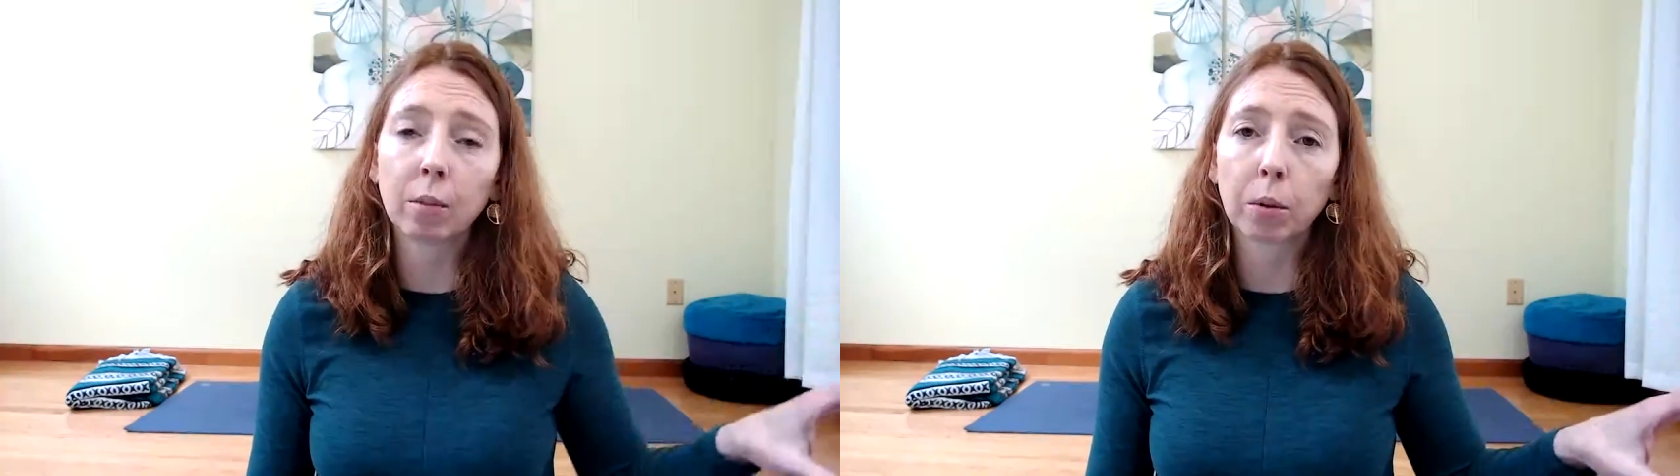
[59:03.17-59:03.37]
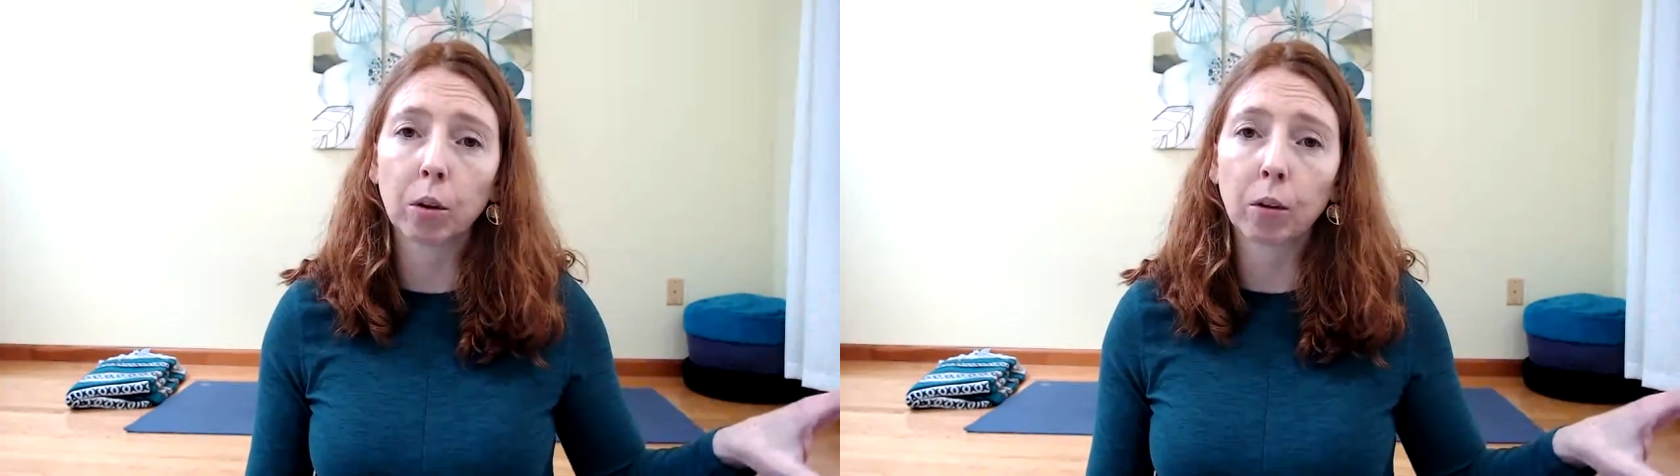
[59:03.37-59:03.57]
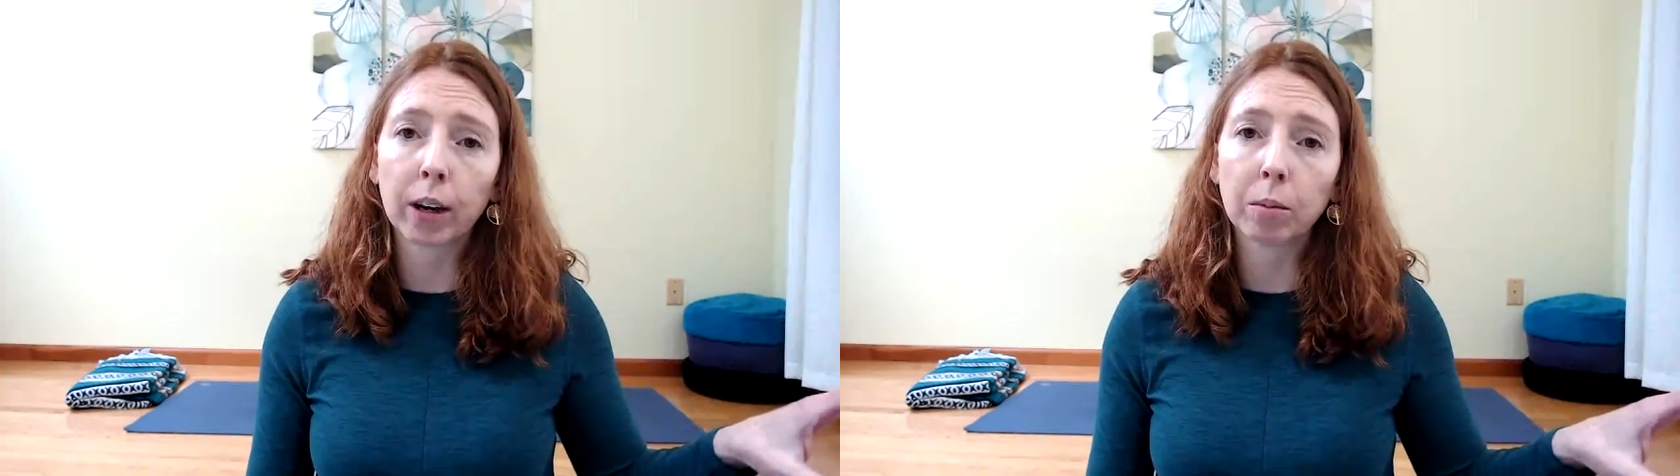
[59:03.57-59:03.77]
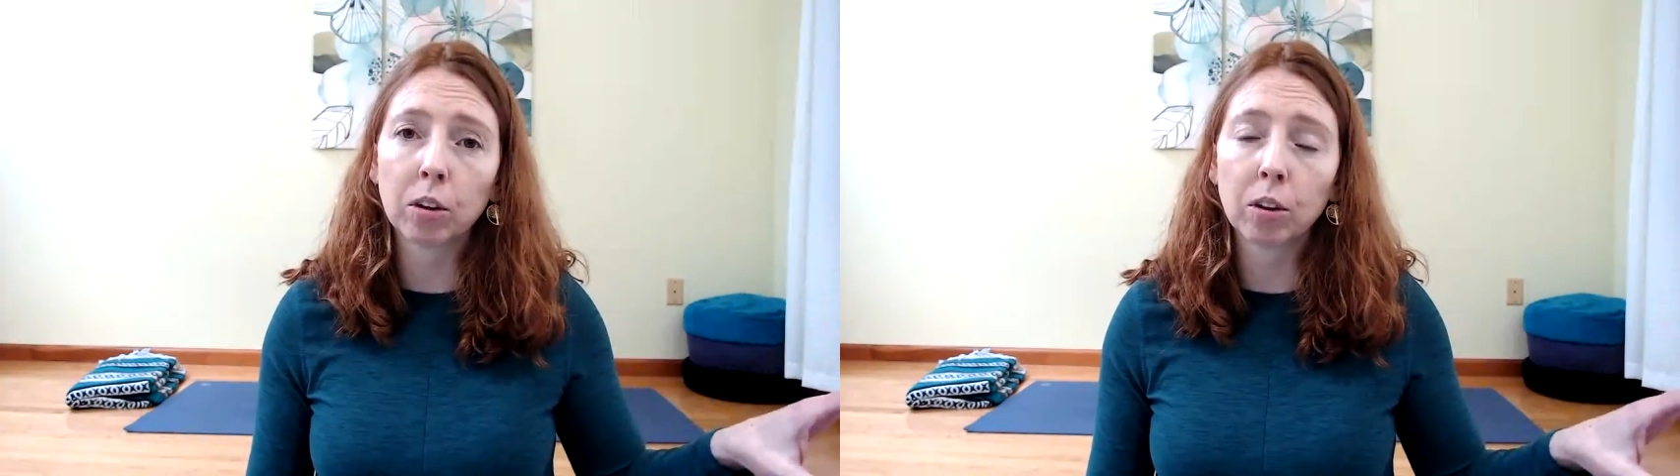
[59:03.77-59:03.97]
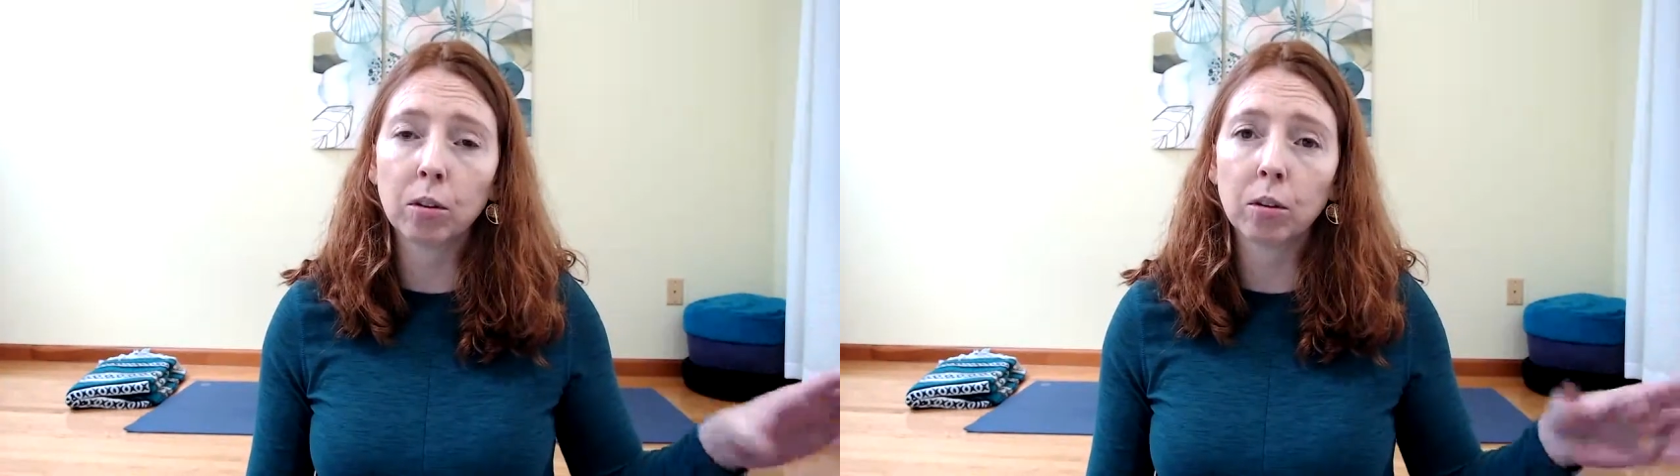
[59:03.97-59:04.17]
the program to
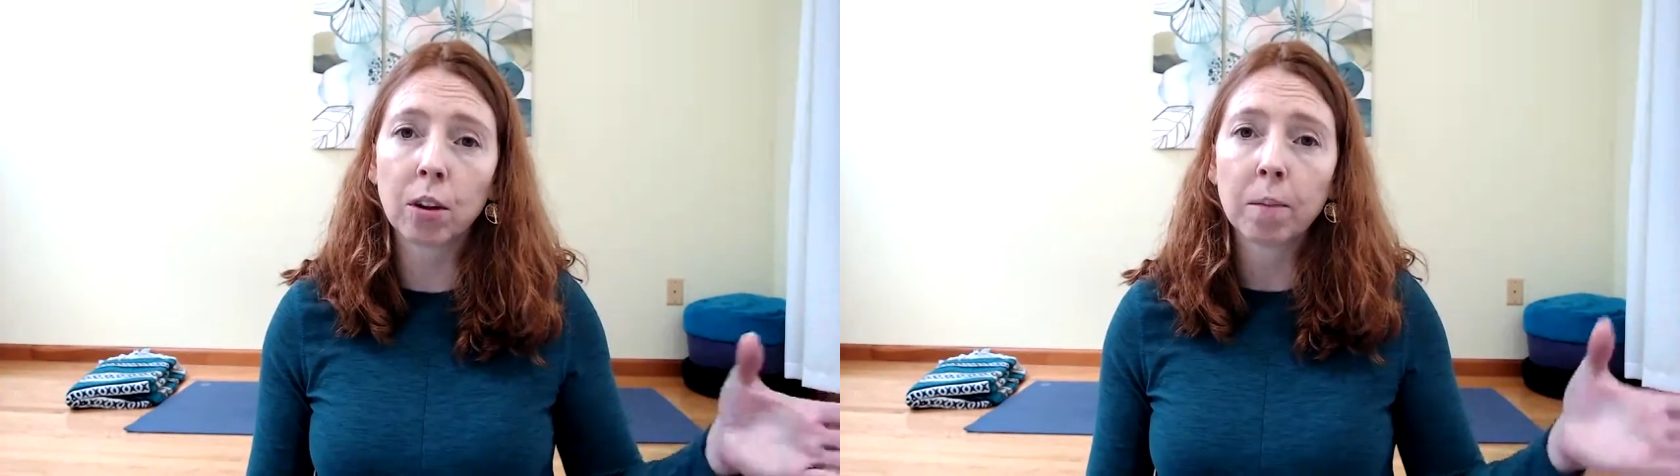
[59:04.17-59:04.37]
use,